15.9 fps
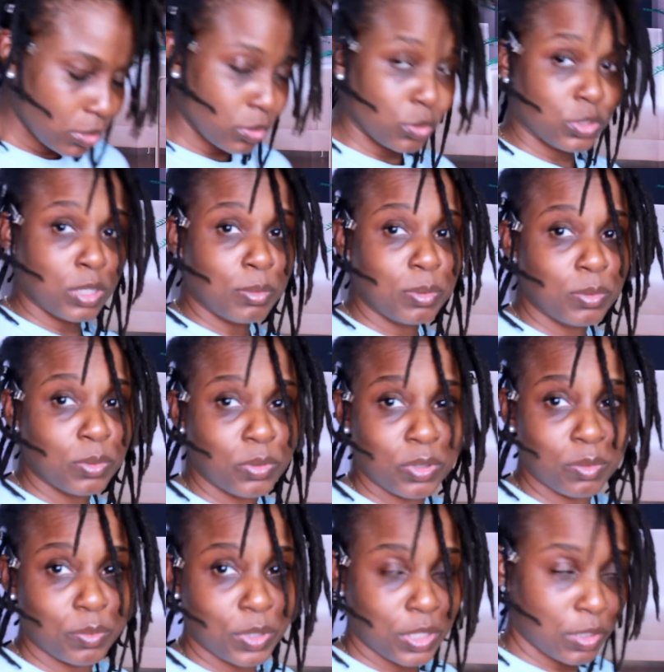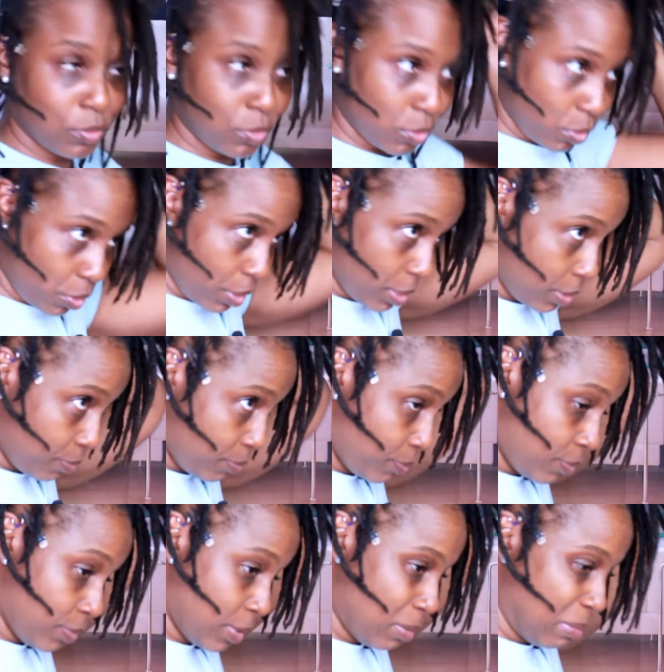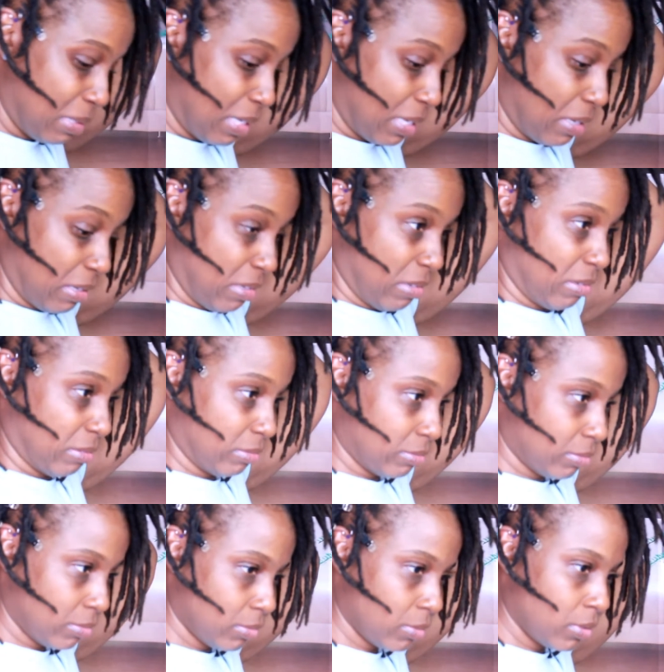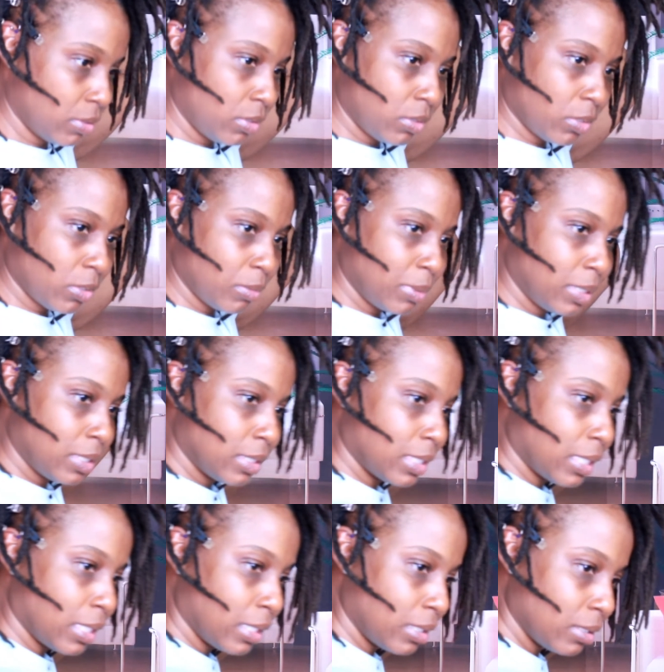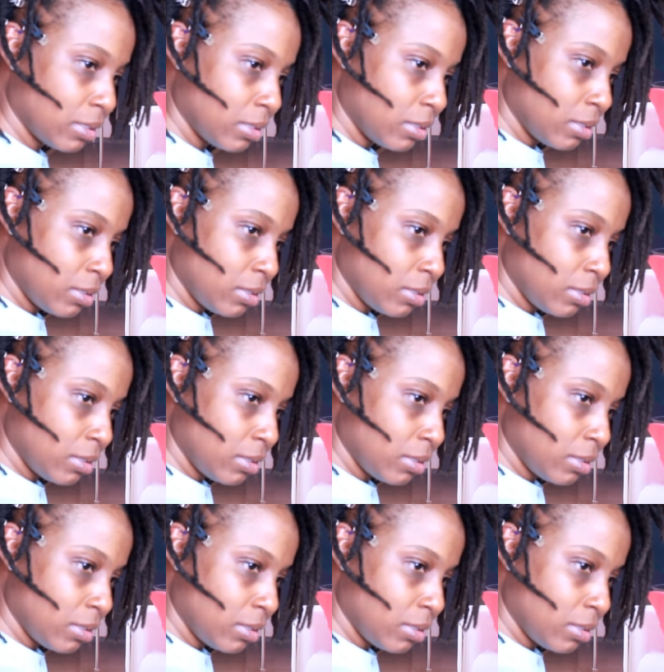So some people don't even want to give you the credit. They be like, ah, you know what I mean? Like